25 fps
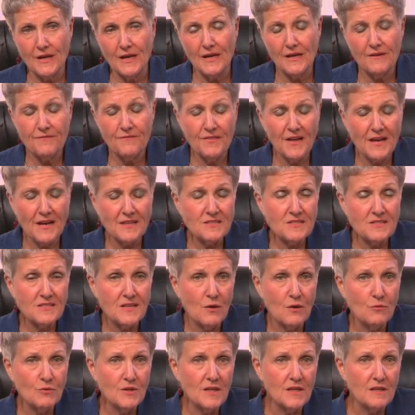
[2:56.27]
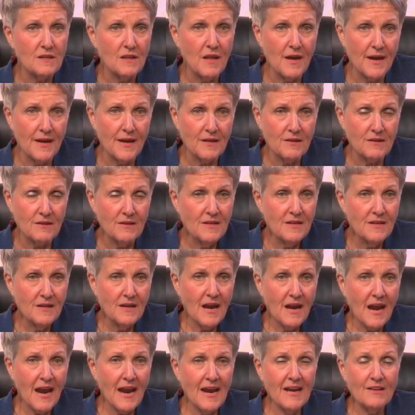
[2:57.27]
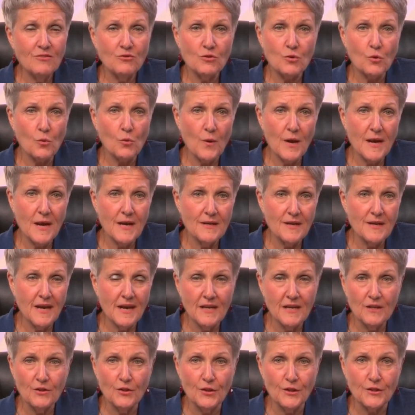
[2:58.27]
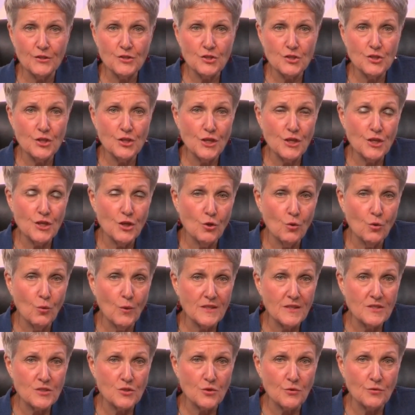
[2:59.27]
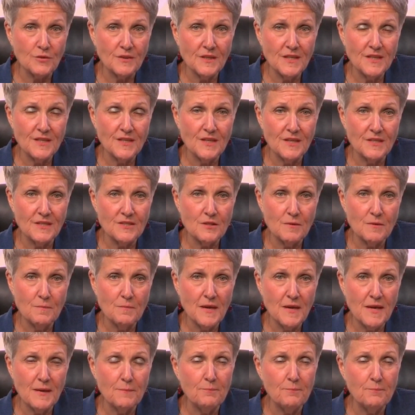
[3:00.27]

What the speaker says: And if that sounded like 8th grade English to you, it certainly did to me,